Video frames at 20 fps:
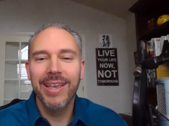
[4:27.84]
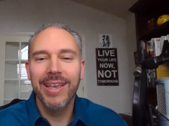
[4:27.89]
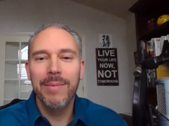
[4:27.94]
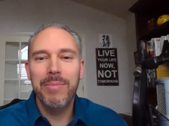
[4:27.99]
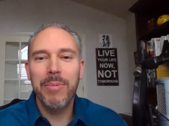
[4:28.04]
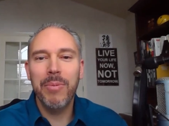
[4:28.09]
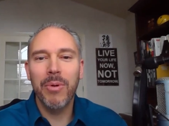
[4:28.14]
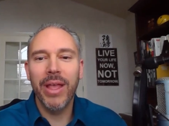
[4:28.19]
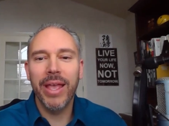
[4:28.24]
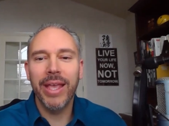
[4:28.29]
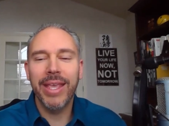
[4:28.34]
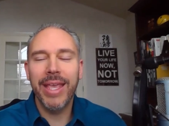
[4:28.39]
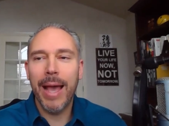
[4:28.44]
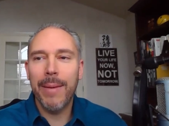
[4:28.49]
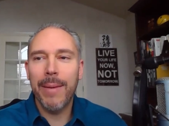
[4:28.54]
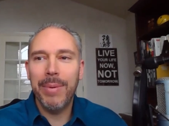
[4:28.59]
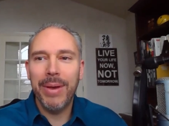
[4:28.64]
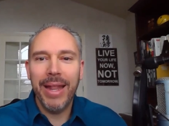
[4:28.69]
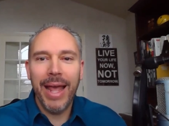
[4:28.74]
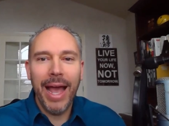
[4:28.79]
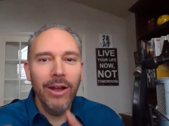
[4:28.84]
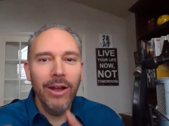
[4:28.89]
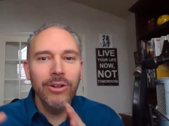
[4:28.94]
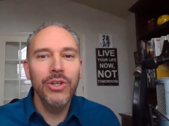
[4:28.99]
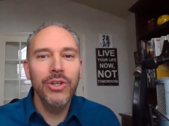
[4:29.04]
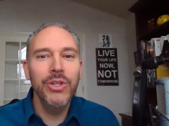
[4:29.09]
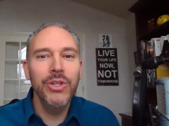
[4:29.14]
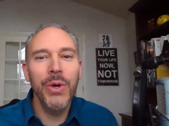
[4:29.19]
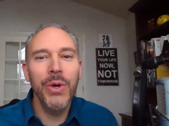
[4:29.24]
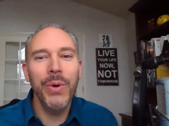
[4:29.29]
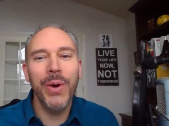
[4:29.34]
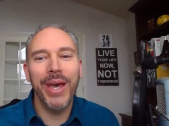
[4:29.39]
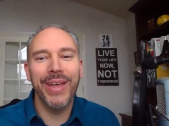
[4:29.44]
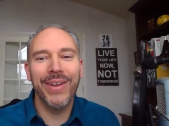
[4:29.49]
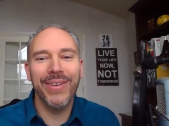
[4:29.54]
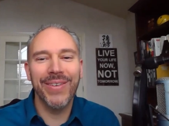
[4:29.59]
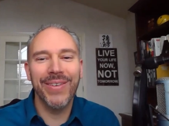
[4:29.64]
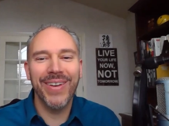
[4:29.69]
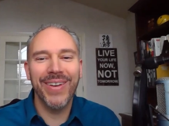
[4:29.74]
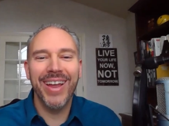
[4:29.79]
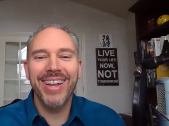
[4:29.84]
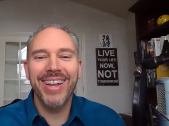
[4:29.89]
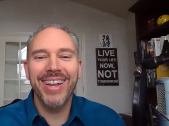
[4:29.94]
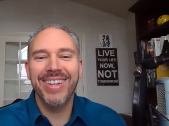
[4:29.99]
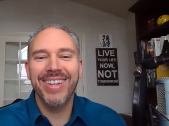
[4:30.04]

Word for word: people are like, Yeah, but how'd you do it, right?